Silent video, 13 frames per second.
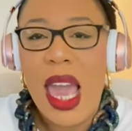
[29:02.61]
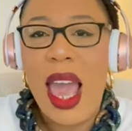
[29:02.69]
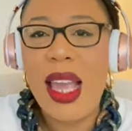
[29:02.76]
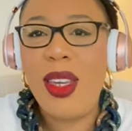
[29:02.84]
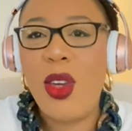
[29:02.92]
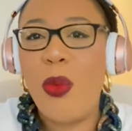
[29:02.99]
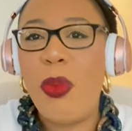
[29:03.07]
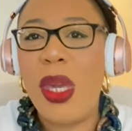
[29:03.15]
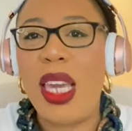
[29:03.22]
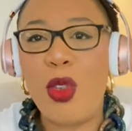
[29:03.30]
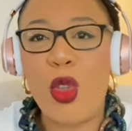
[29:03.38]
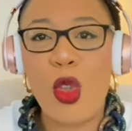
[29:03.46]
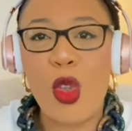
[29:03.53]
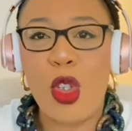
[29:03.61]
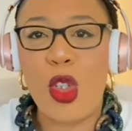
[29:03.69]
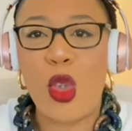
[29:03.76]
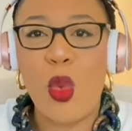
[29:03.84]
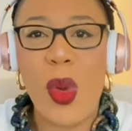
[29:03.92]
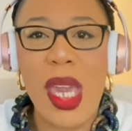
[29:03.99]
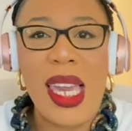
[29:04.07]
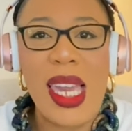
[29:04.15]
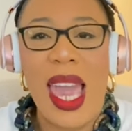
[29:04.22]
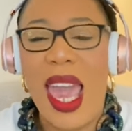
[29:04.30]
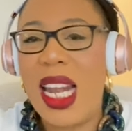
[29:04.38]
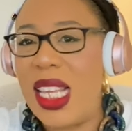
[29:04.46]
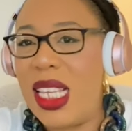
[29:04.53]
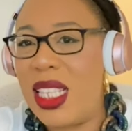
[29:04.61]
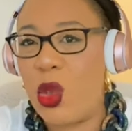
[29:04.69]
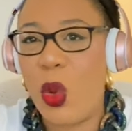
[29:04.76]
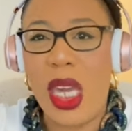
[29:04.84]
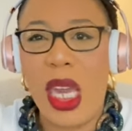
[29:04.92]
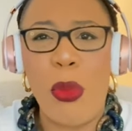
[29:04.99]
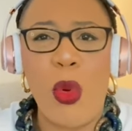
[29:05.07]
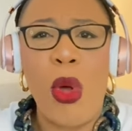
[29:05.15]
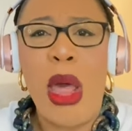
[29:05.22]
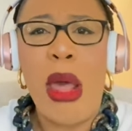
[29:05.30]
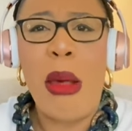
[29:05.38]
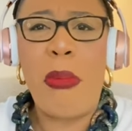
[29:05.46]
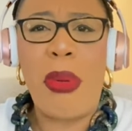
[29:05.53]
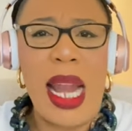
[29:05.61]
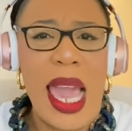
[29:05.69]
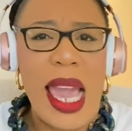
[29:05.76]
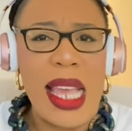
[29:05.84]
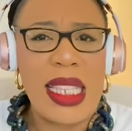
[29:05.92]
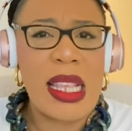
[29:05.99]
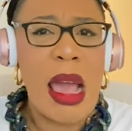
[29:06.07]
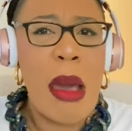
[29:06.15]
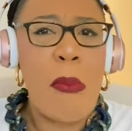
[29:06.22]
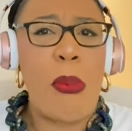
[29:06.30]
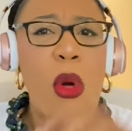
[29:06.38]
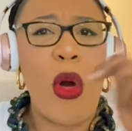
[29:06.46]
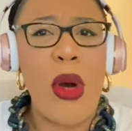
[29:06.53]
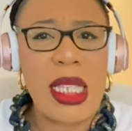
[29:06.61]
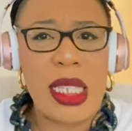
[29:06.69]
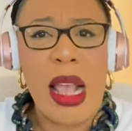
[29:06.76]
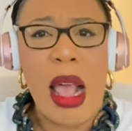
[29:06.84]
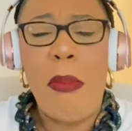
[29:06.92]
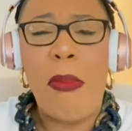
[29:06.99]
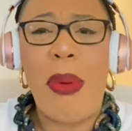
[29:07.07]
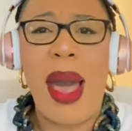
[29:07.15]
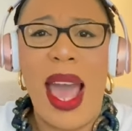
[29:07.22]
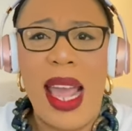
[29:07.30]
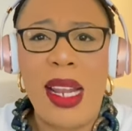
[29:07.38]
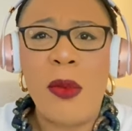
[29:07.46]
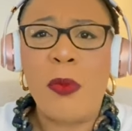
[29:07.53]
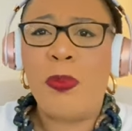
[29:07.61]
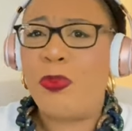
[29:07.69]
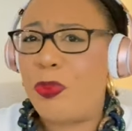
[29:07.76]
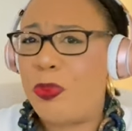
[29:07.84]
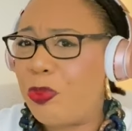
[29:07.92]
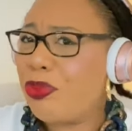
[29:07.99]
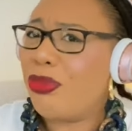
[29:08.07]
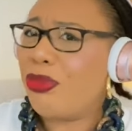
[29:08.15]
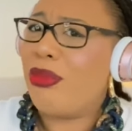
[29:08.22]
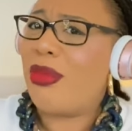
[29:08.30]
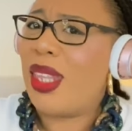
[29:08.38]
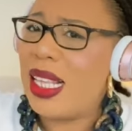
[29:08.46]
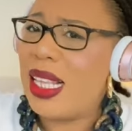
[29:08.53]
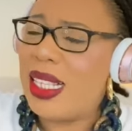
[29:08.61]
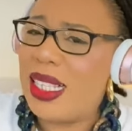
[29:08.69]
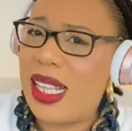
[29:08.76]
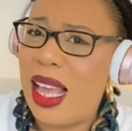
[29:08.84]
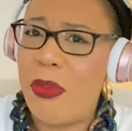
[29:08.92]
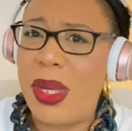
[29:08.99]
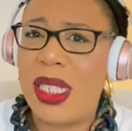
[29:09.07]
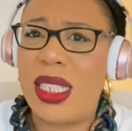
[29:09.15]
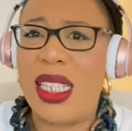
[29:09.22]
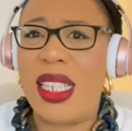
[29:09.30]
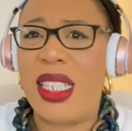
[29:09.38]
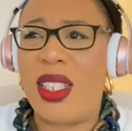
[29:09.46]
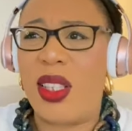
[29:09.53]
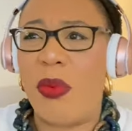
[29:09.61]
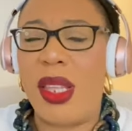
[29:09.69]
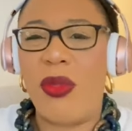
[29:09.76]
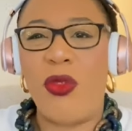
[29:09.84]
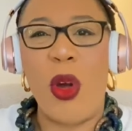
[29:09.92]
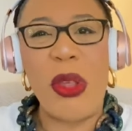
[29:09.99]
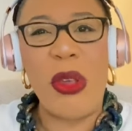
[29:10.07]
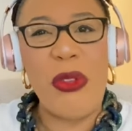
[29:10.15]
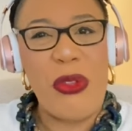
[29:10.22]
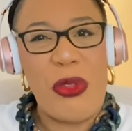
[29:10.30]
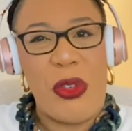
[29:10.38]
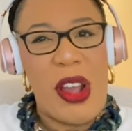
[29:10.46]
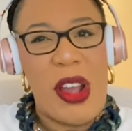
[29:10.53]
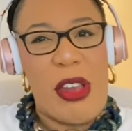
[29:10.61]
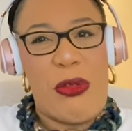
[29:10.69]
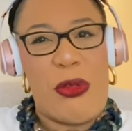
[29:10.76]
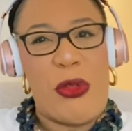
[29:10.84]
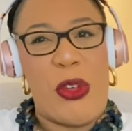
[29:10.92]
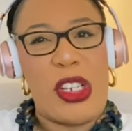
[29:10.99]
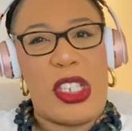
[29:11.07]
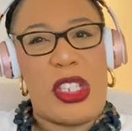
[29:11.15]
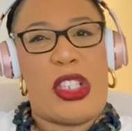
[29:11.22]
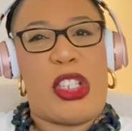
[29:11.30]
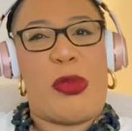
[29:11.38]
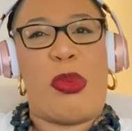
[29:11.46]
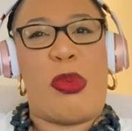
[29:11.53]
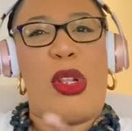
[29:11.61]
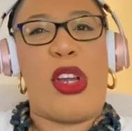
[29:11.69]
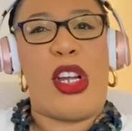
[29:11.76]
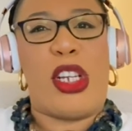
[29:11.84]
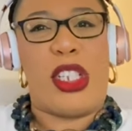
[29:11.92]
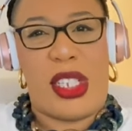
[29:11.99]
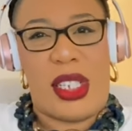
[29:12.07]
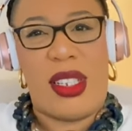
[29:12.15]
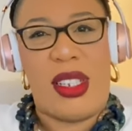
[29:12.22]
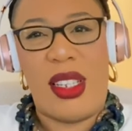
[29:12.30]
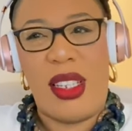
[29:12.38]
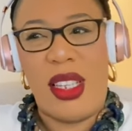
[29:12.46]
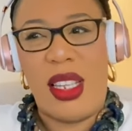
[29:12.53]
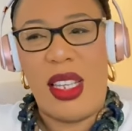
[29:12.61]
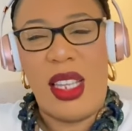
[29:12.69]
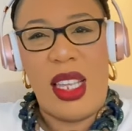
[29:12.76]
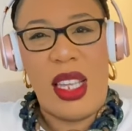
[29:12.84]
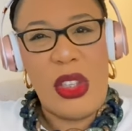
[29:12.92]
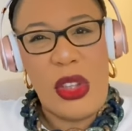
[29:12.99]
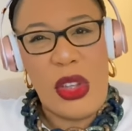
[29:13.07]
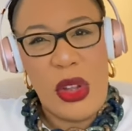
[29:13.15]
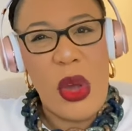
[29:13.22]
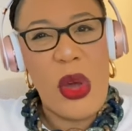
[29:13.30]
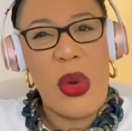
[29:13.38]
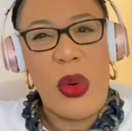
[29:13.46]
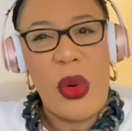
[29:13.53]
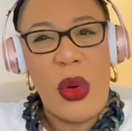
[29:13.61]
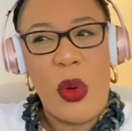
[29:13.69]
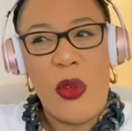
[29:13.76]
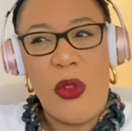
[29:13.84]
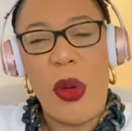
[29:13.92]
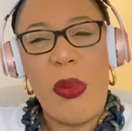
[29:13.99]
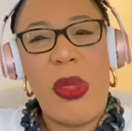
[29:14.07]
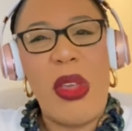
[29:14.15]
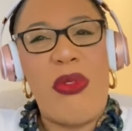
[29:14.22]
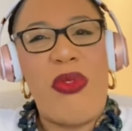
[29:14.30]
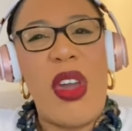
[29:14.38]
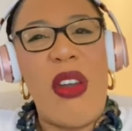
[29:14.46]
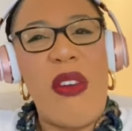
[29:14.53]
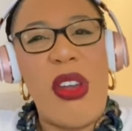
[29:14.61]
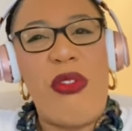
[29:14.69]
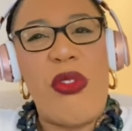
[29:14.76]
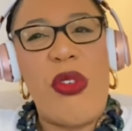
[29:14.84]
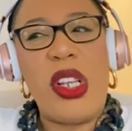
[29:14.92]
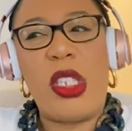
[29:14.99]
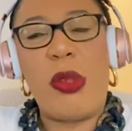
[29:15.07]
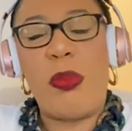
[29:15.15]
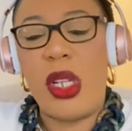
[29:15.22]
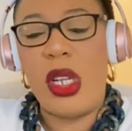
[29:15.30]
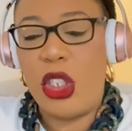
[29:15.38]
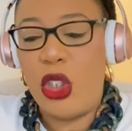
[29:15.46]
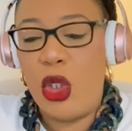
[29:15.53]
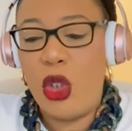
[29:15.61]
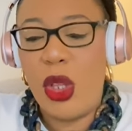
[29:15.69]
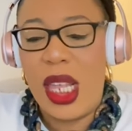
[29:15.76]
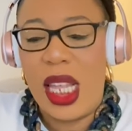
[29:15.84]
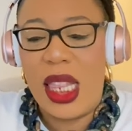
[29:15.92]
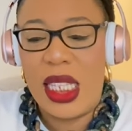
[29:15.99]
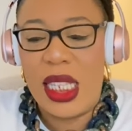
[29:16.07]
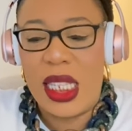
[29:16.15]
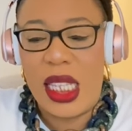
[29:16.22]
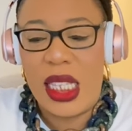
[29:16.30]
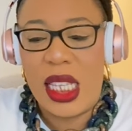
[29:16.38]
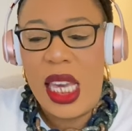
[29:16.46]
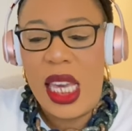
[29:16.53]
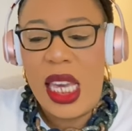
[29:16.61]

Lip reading: and you begin to swing any swingable plates, pots, pan... Stab it into something from the very first splurt. You know, from the very first splurt, you know that this is